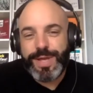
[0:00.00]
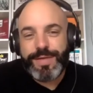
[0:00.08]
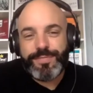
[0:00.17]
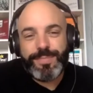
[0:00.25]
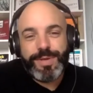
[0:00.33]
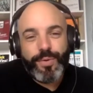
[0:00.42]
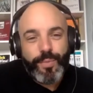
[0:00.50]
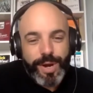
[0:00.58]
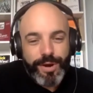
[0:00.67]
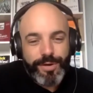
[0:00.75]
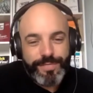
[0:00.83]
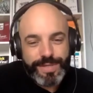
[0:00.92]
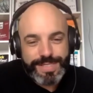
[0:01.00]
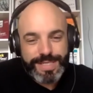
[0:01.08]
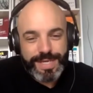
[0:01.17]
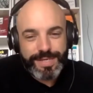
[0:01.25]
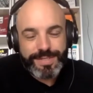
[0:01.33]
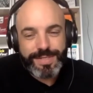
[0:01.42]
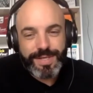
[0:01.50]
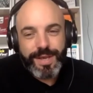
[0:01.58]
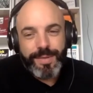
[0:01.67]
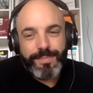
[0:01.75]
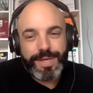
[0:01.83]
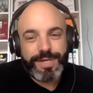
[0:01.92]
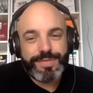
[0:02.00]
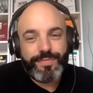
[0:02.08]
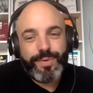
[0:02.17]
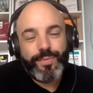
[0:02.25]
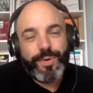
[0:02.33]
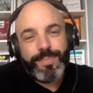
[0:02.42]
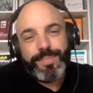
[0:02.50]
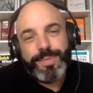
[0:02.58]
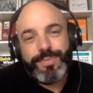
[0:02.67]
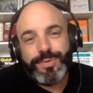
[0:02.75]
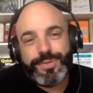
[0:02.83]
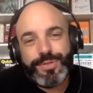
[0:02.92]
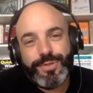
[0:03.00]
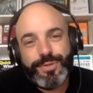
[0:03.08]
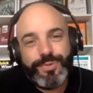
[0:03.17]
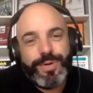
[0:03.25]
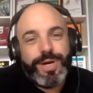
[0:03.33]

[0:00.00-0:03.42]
We have to be aware of these things because if we want people to